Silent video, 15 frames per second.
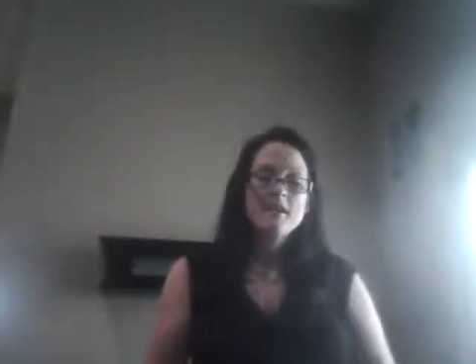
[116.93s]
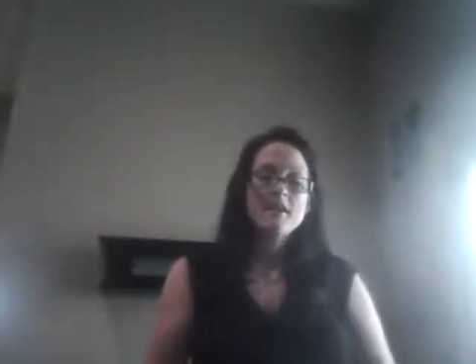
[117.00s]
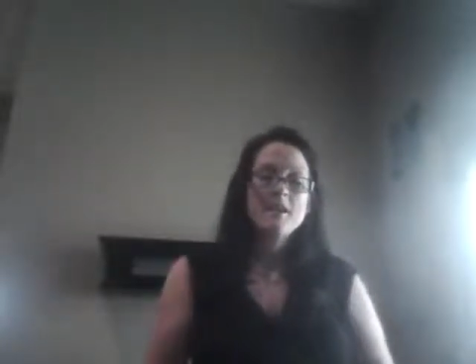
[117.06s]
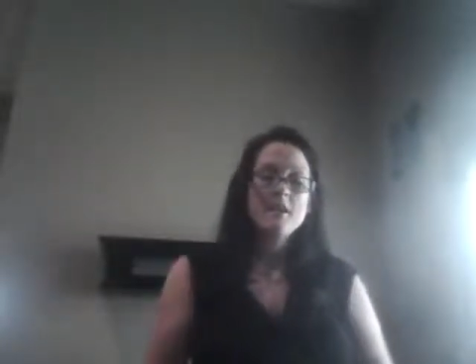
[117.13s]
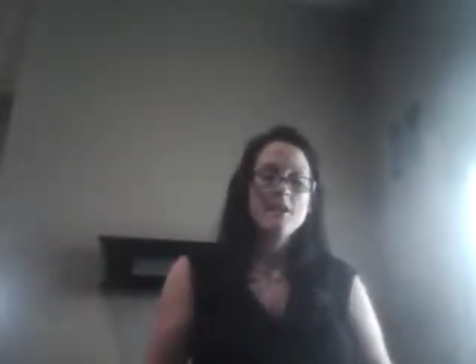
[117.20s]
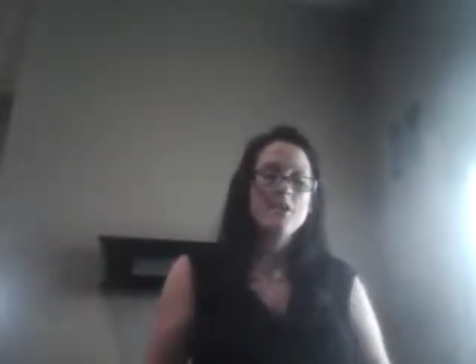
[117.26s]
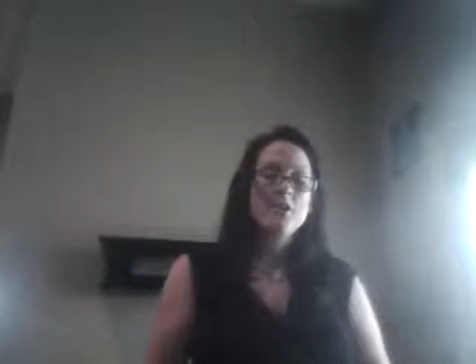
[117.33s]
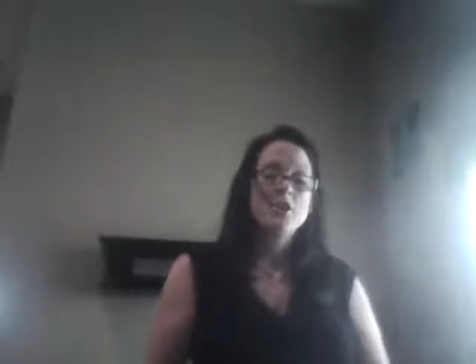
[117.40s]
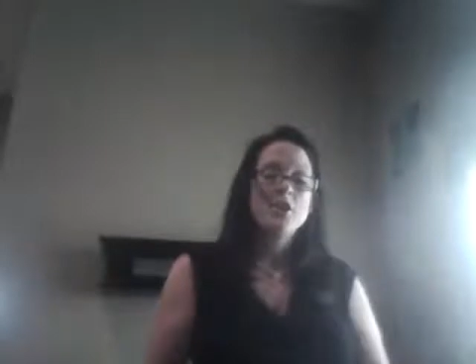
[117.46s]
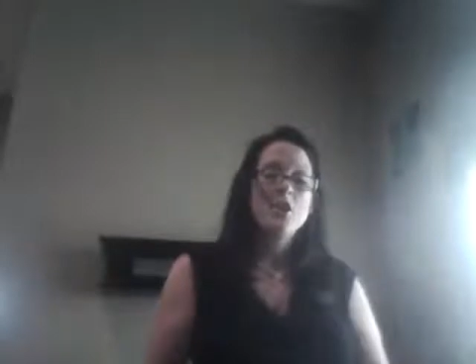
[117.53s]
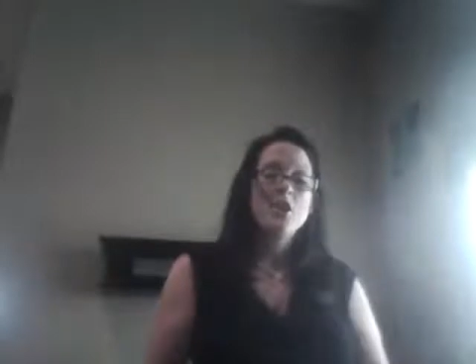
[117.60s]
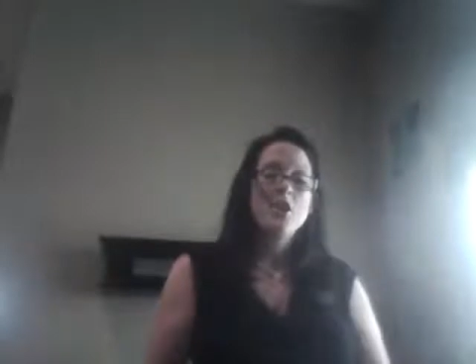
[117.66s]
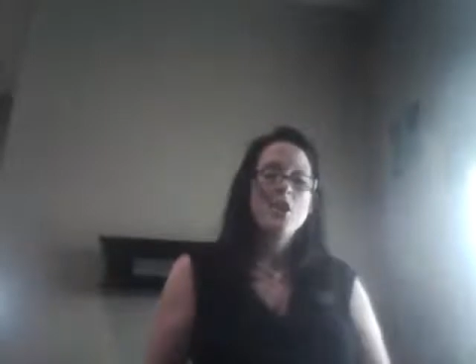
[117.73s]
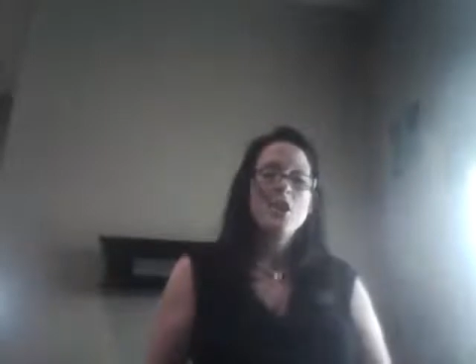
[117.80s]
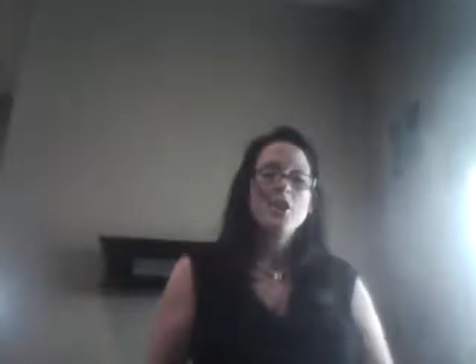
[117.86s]
There
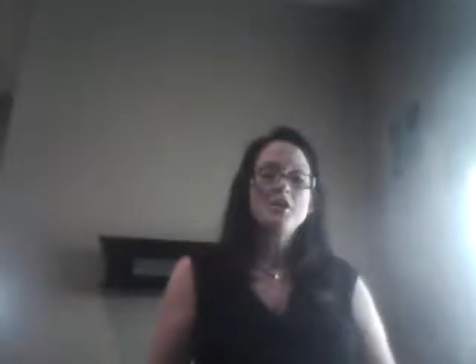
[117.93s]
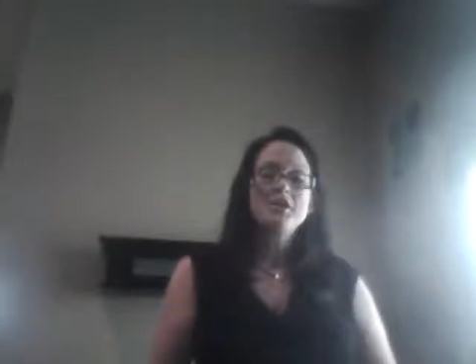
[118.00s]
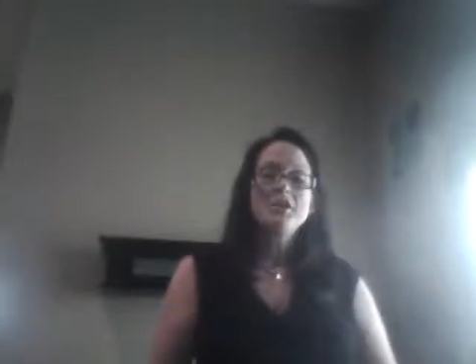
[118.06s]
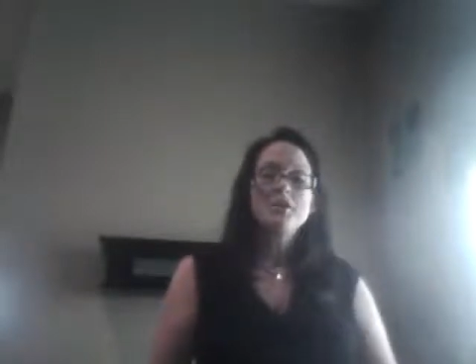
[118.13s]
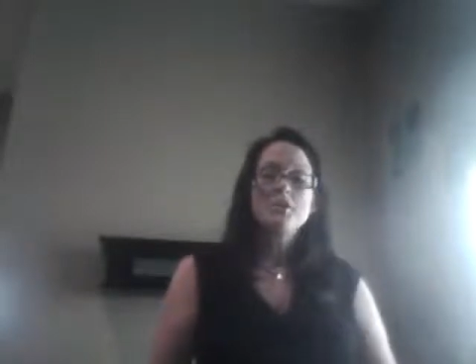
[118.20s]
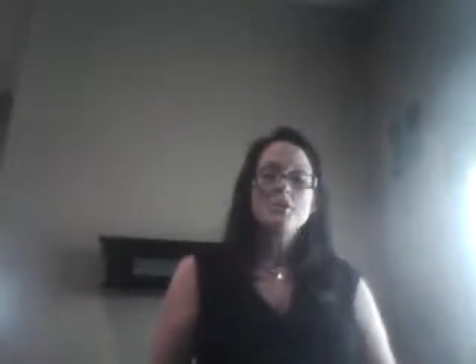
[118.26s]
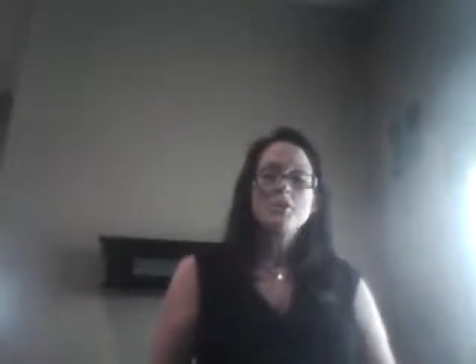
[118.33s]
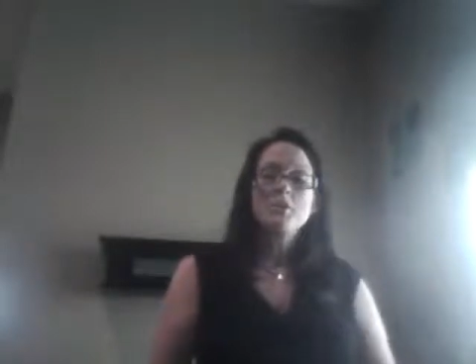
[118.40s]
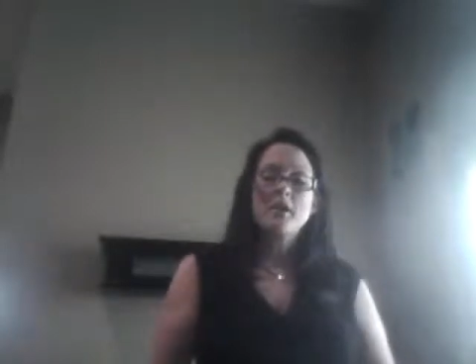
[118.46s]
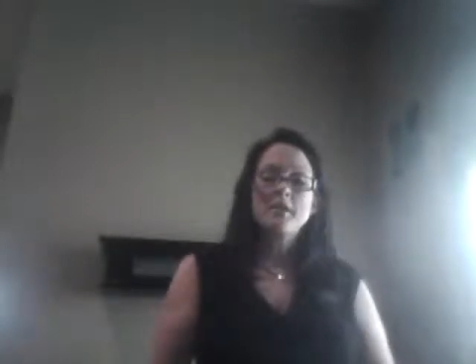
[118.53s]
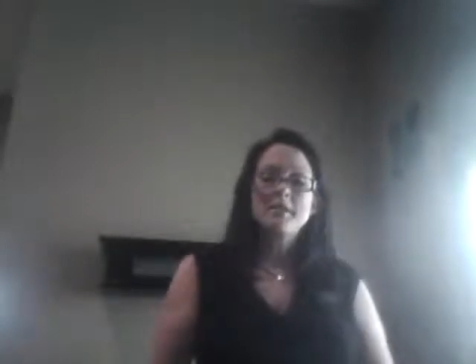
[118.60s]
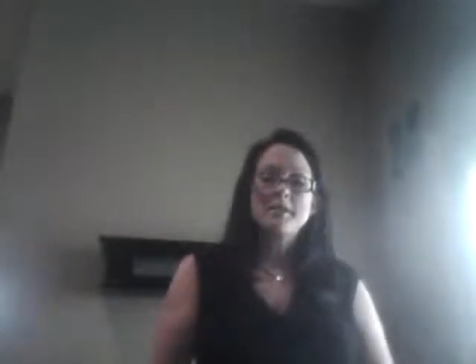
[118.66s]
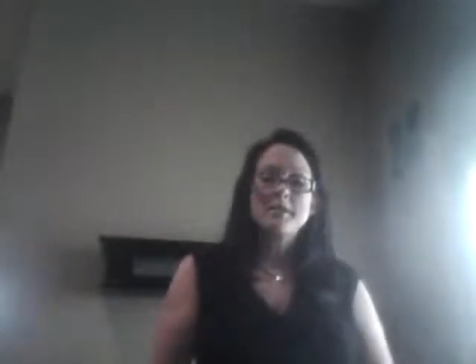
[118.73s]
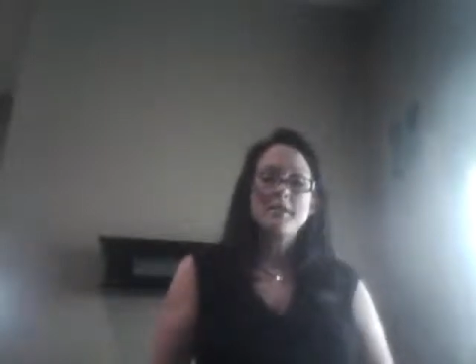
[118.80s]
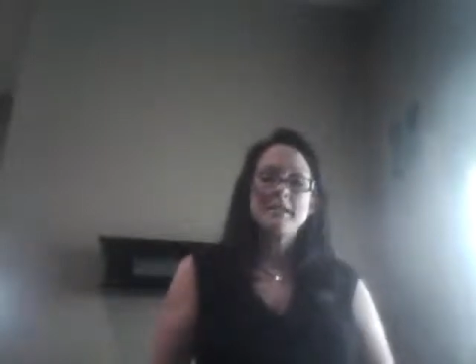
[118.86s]
are also
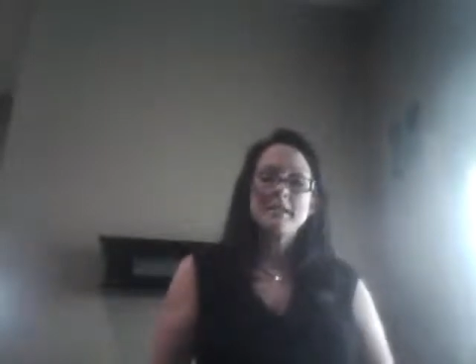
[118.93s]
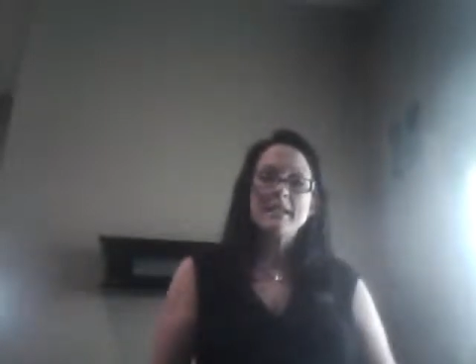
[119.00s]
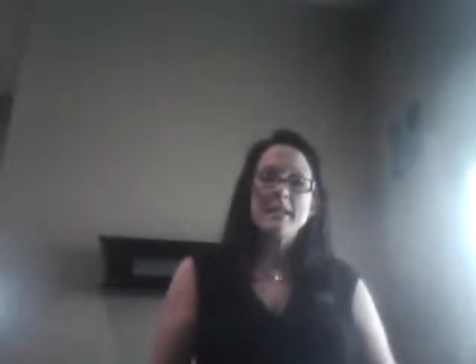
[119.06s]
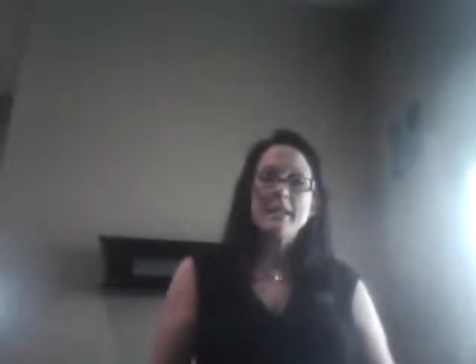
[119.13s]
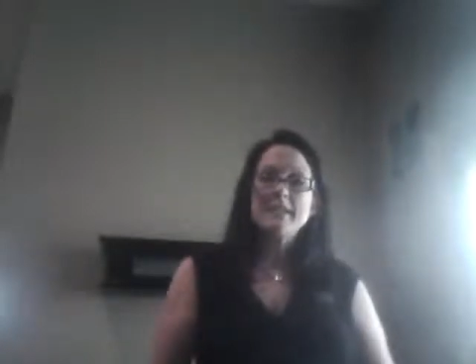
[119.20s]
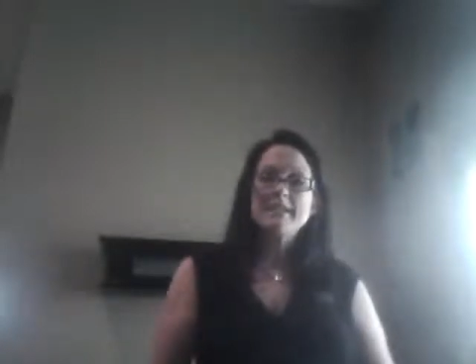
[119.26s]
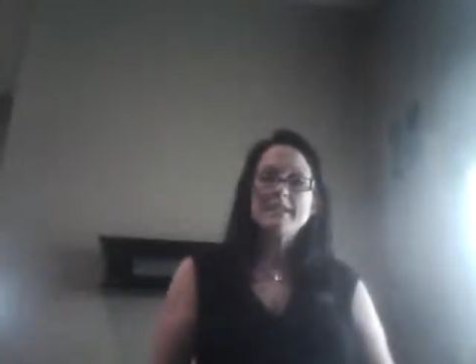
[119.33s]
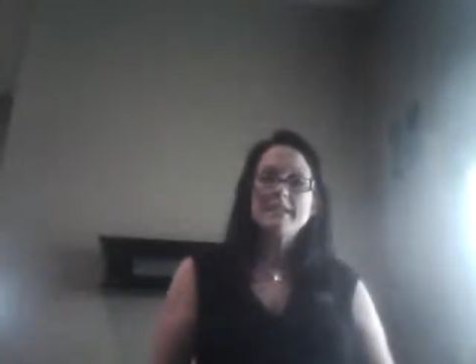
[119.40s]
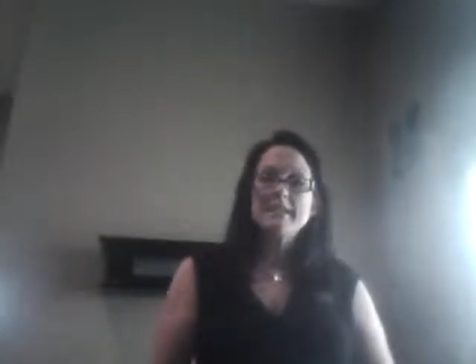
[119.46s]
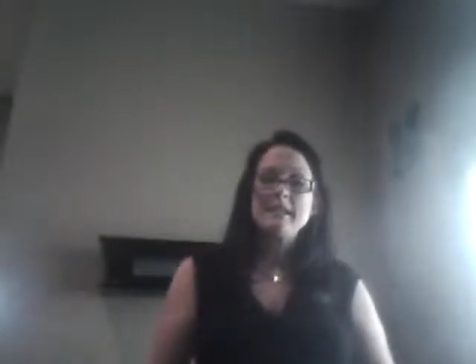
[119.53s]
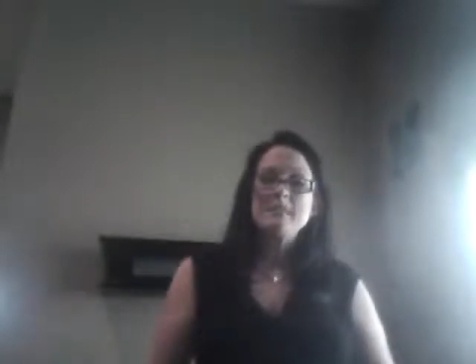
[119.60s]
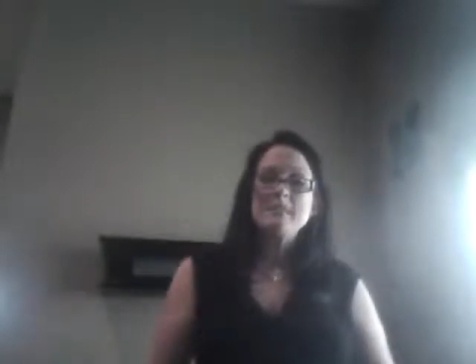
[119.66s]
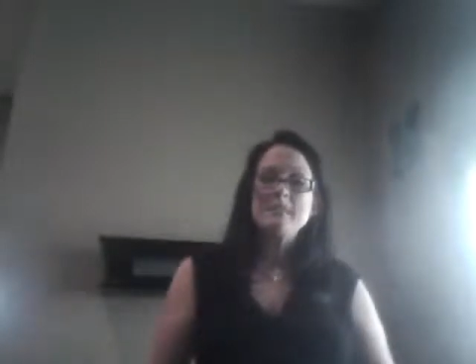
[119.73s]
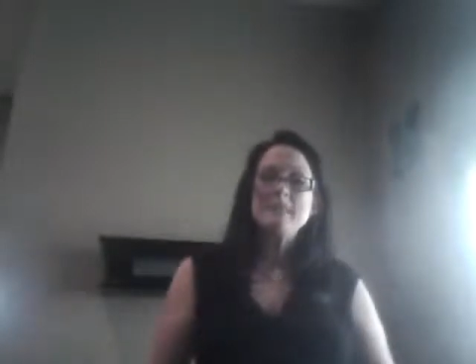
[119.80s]
approximately 18